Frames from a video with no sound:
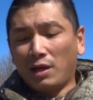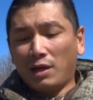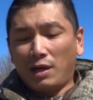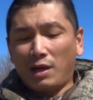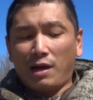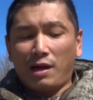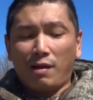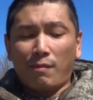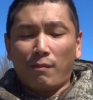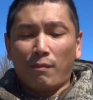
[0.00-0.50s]

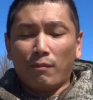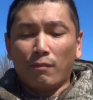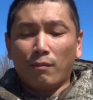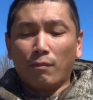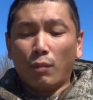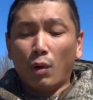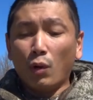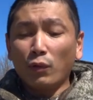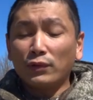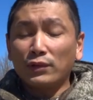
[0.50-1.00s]
Um,
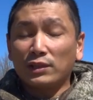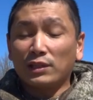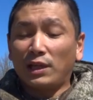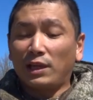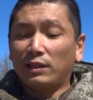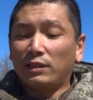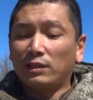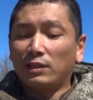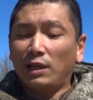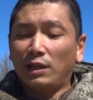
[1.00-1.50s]
both
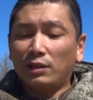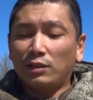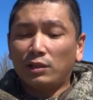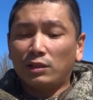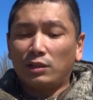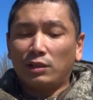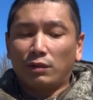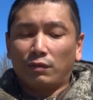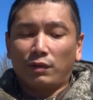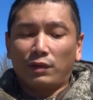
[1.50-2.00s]
sights, not
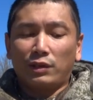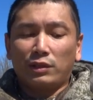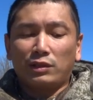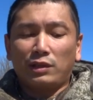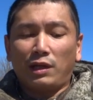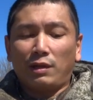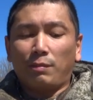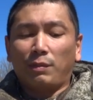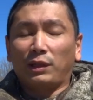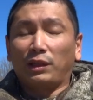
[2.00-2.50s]
just the rear
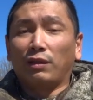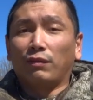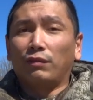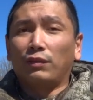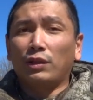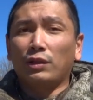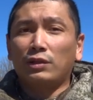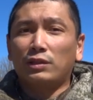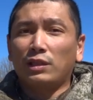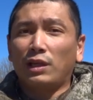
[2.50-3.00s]
sight but the
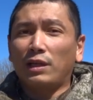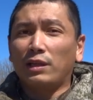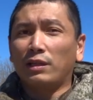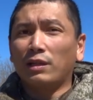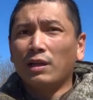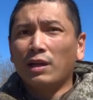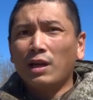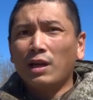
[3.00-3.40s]
front sight,